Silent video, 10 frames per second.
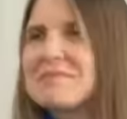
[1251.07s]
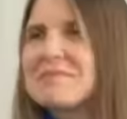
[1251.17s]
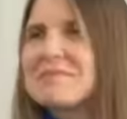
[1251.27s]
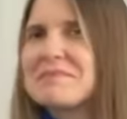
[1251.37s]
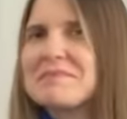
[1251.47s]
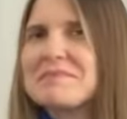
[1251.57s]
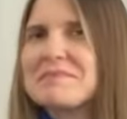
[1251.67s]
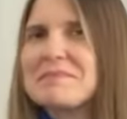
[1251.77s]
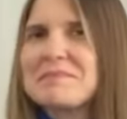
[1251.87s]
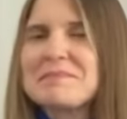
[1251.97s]

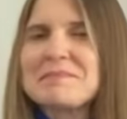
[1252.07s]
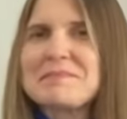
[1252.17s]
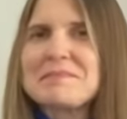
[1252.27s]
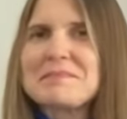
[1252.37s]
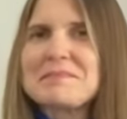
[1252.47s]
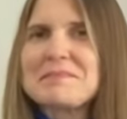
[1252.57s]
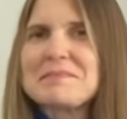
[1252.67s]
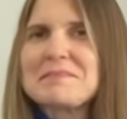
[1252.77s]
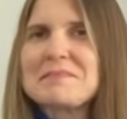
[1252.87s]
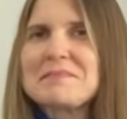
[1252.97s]

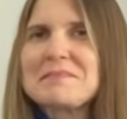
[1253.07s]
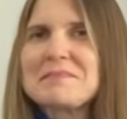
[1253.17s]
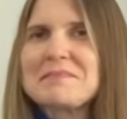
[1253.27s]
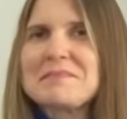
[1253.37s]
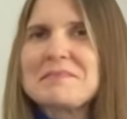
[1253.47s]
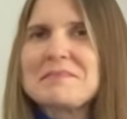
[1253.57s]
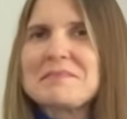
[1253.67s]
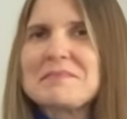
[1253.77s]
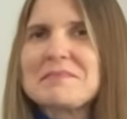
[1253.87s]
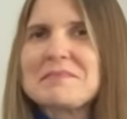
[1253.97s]

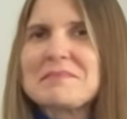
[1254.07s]
This person isn't speaking.